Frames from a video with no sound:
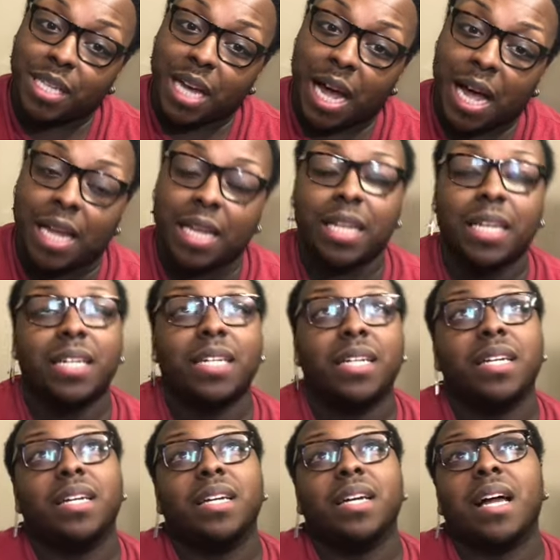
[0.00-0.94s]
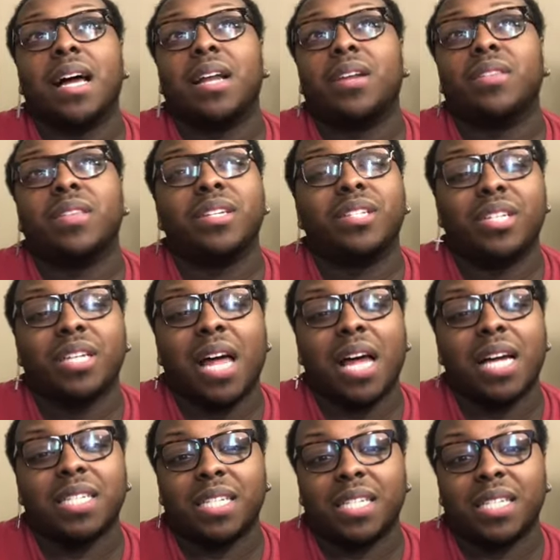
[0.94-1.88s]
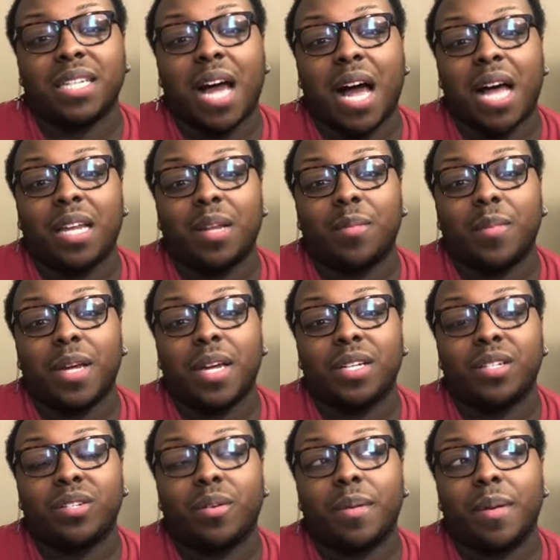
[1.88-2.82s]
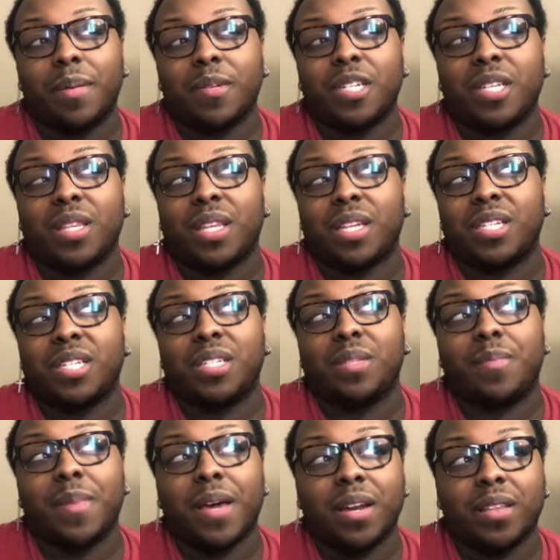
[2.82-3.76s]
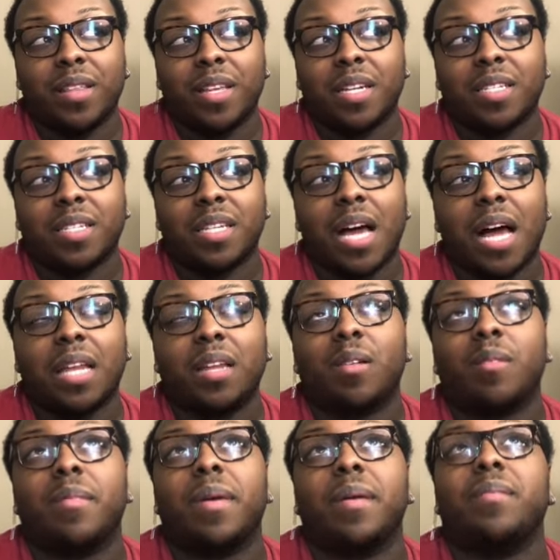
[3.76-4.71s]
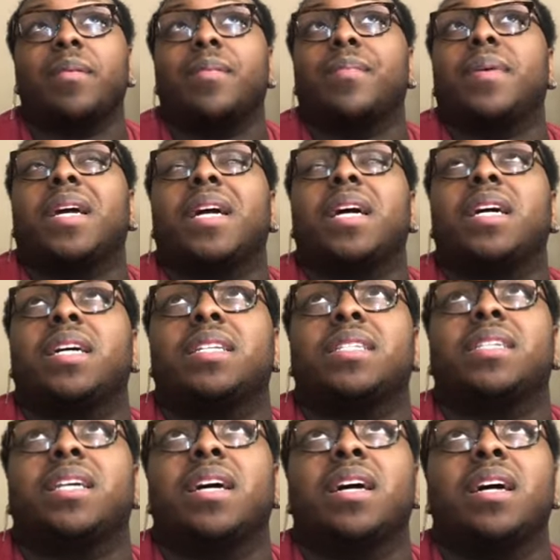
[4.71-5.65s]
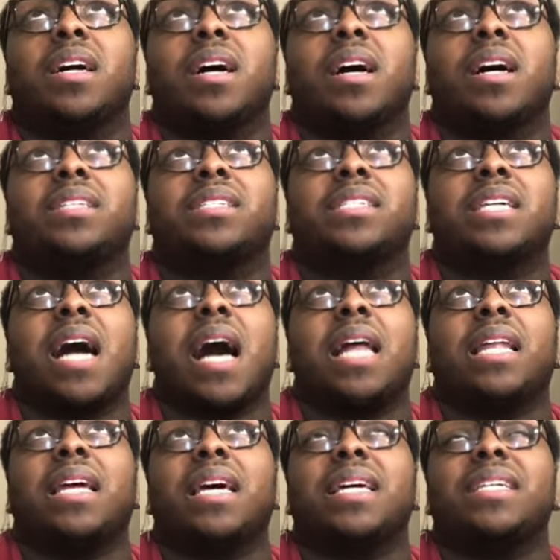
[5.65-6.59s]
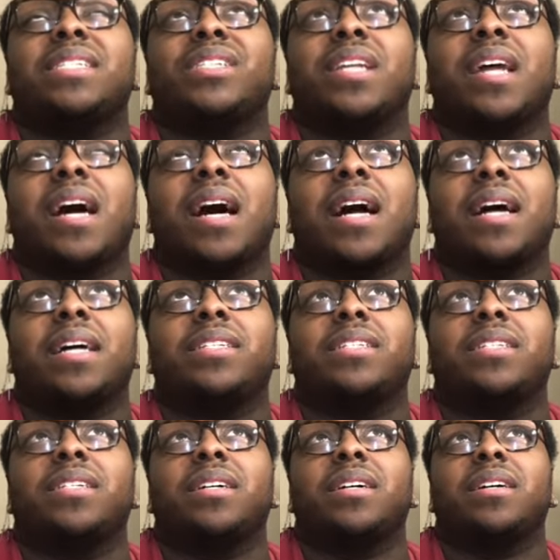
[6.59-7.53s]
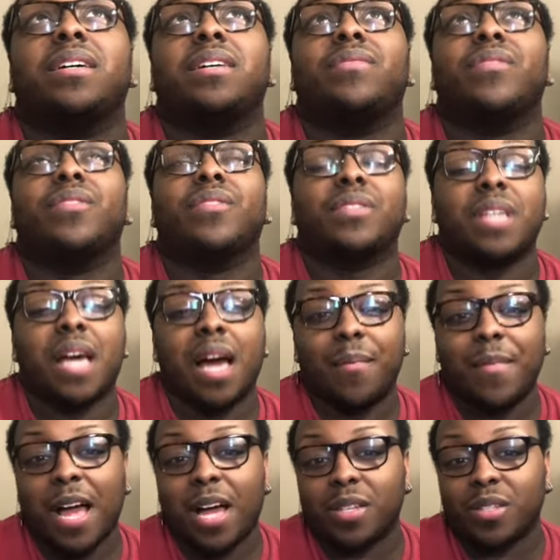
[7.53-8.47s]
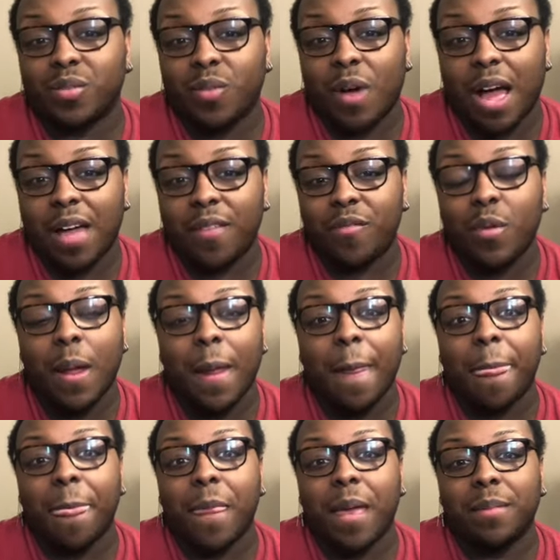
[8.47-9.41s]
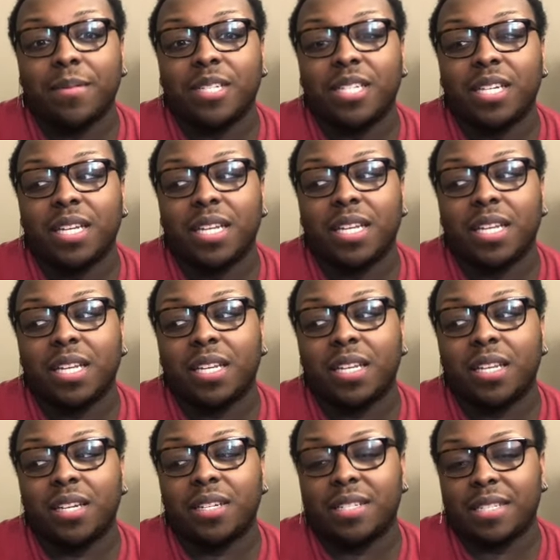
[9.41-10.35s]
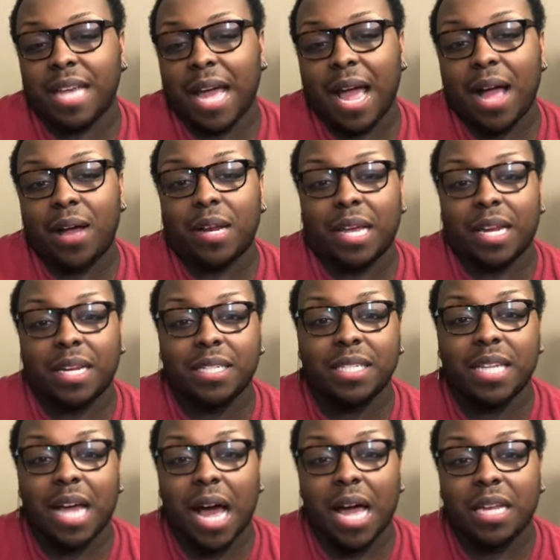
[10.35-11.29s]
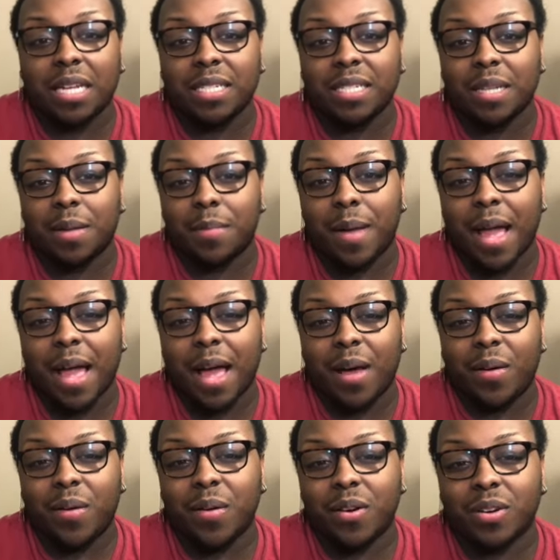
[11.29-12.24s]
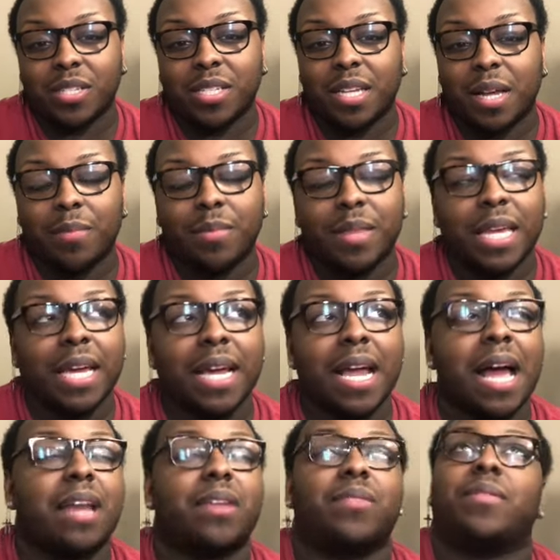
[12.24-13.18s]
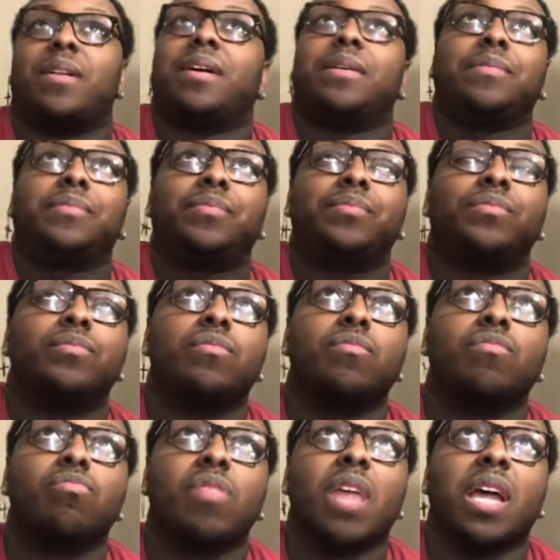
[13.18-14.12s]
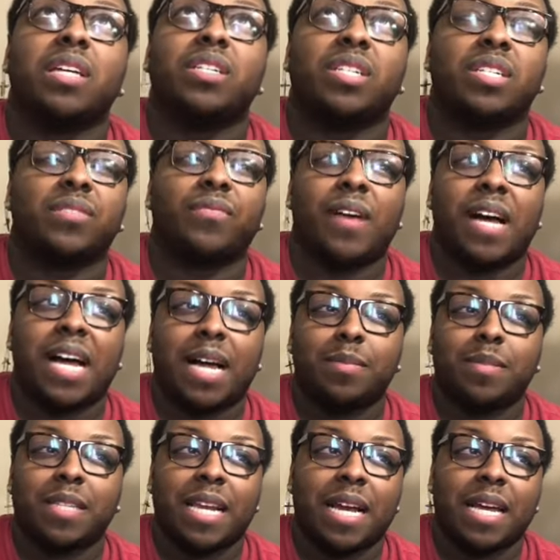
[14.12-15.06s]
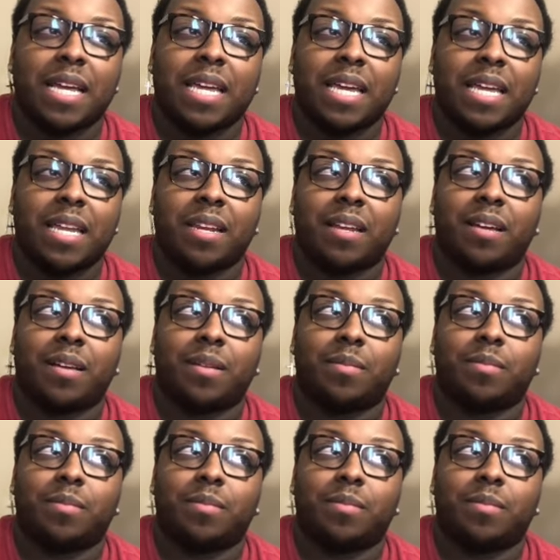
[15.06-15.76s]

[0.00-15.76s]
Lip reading: Askale. I don't think she likes Askale much, or maybe she thinks she's better than Askale, or maybe because Askale is not a full-time housewife. Maybe she looks down at Askale somehow or something. I don't know. It's just vibes that I get